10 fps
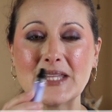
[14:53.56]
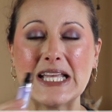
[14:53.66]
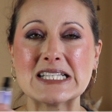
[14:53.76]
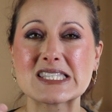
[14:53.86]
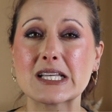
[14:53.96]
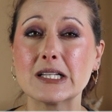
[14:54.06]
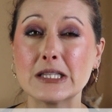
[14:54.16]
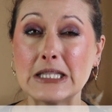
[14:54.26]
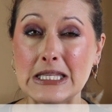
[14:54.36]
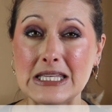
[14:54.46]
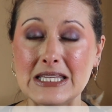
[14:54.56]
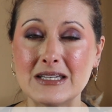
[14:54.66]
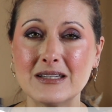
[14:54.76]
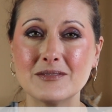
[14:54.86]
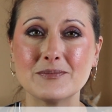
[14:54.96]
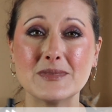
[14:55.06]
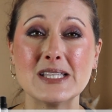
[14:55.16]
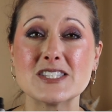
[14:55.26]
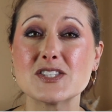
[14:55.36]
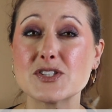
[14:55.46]
it's clean,
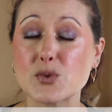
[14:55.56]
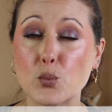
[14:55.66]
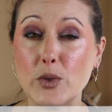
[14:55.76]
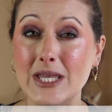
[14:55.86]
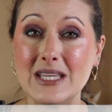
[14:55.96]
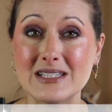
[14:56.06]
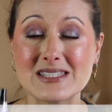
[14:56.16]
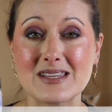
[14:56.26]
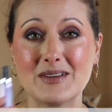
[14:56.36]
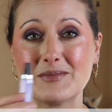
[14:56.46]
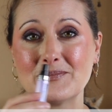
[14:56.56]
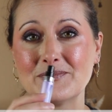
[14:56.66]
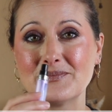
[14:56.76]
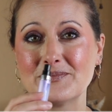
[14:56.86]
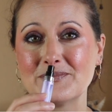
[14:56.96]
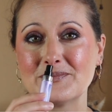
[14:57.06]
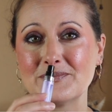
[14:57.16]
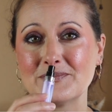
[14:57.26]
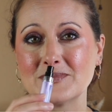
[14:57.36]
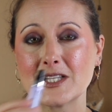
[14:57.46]
it's sweet.
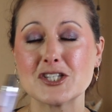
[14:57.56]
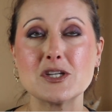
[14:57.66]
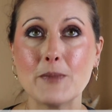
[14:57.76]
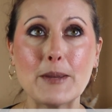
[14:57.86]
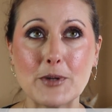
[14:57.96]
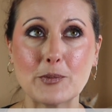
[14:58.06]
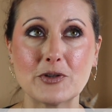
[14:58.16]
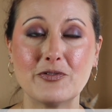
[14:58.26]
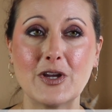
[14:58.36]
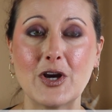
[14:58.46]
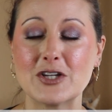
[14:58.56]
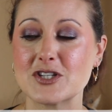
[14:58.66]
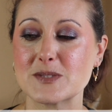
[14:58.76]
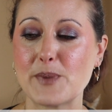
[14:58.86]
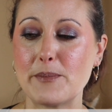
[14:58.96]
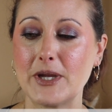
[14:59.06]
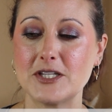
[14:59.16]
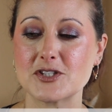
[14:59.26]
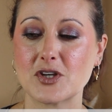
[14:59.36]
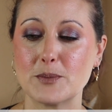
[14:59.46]
She might be able to figure out just by my
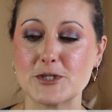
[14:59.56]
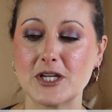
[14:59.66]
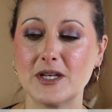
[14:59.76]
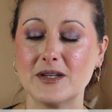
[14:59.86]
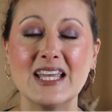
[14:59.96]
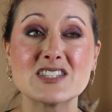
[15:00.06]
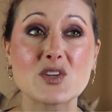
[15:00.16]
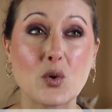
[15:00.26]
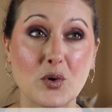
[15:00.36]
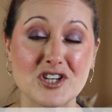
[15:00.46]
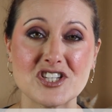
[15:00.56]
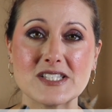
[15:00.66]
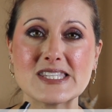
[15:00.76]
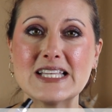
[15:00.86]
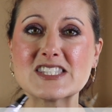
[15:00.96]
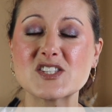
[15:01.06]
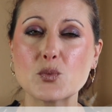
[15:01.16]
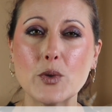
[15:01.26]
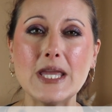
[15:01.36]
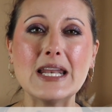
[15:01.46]
description. It's gorgeous. It's
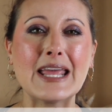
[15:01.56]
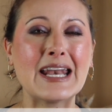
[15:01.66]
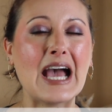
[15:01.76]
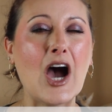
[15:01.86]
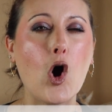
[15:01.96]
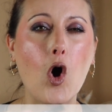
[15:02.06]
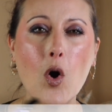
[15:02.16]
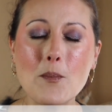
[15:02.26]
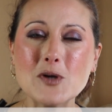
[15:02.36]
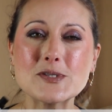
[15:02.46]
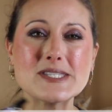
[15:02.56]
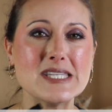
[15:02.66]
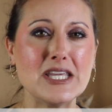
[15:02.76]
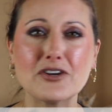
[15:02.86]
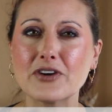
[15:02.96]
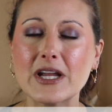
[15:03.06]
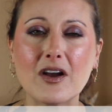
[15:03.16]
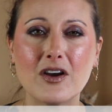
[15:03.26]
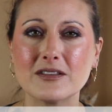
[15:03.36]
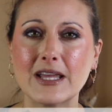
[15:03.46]
sweet and almost teetering on